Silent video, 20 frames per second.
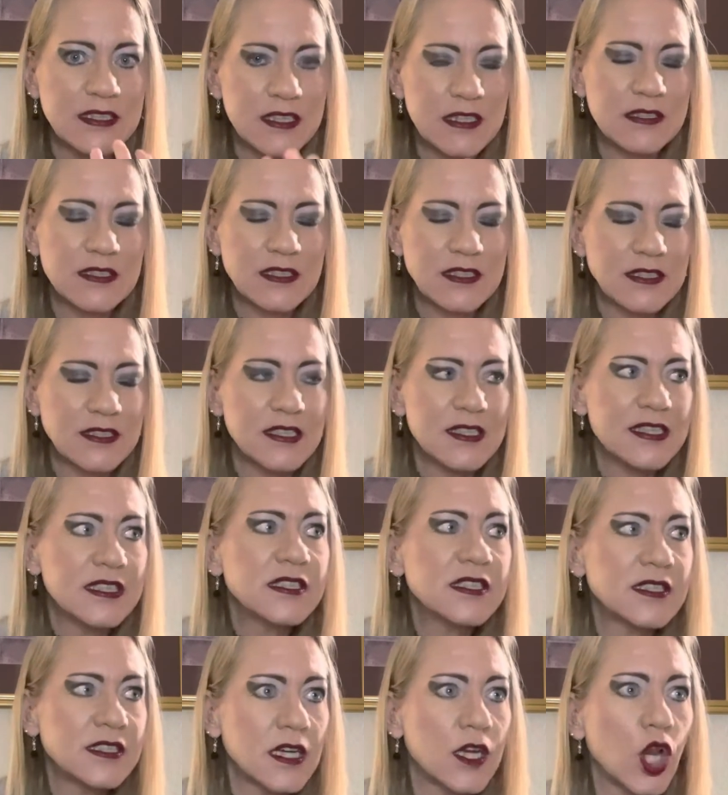a
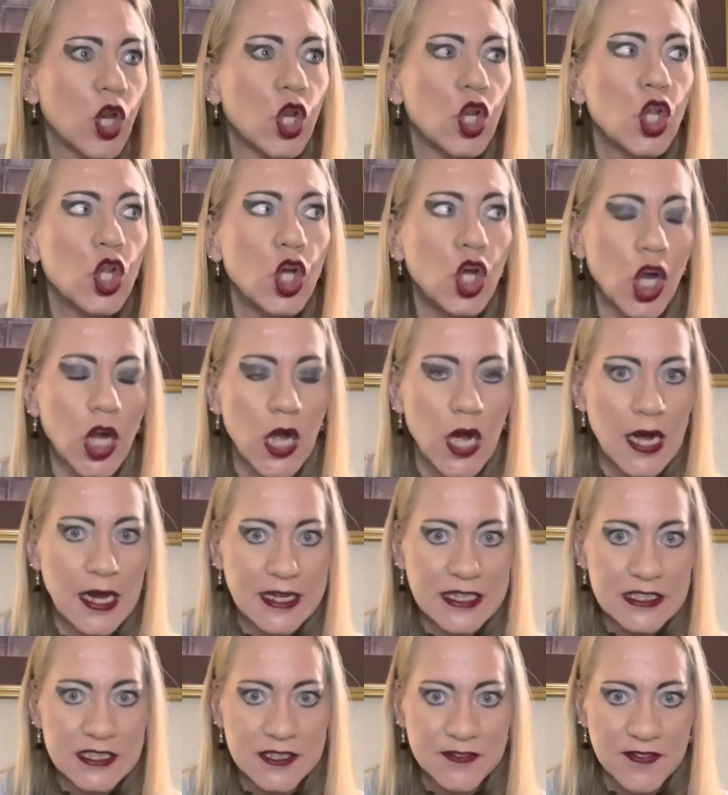sadistic look on
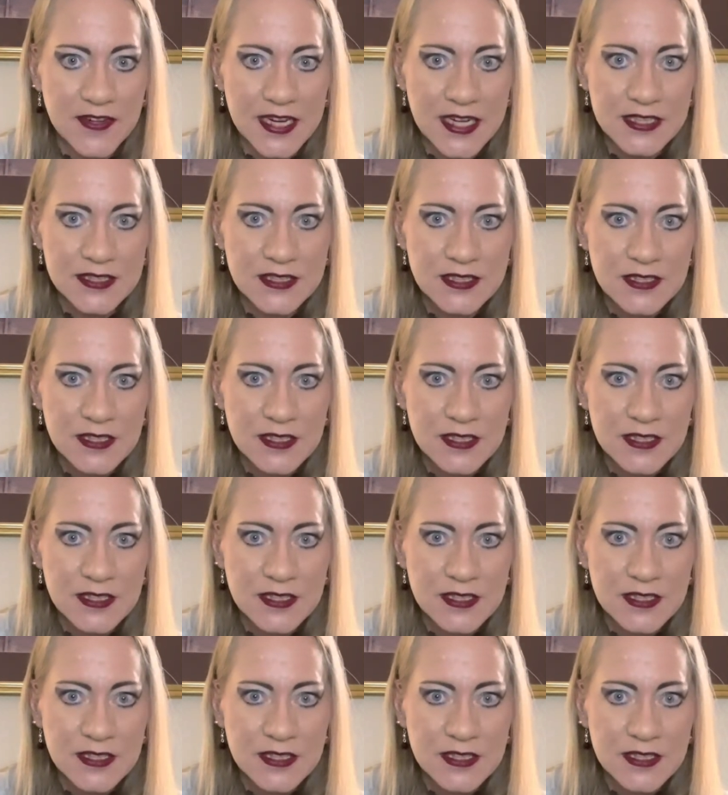his face,